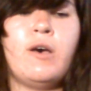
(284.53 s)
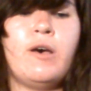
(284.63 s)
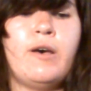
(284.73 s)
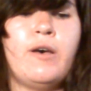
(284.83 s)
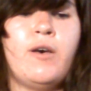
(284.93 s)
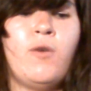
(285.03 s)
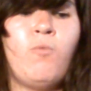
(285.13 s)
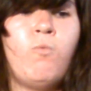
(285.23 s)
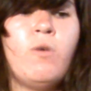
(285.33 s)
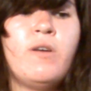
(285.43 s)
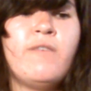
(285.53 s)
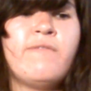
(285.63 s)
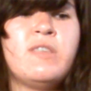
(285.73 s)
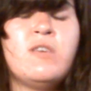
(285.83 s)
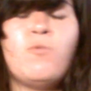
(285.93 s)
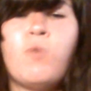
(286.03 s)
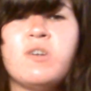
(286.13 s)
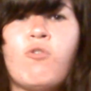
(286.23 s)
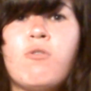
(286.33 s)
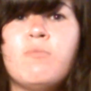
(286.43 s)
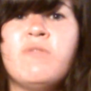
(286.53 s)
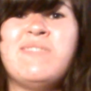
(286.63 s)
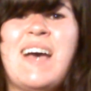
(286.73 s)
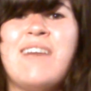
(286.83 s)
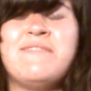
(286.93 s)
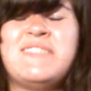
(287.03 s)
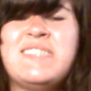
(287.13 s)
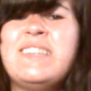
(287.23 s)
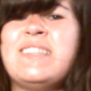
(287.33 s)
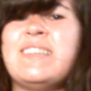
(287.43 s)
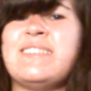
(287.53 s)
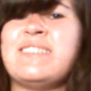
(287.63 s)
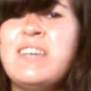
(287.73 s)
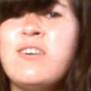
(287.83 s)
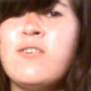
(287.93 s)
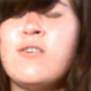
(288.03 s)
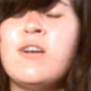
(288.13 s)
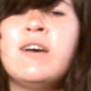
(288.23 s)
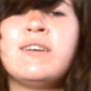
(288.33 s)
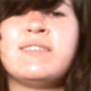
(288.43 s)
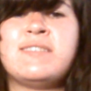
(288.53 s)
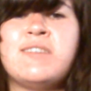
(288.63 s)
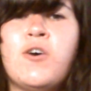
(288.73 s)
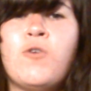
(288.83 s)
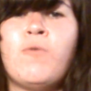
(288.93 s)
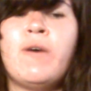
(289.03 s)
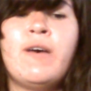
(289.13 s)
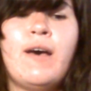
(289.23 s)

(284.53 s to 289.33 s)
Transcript: one of the worst horror movies I've seen this year, so,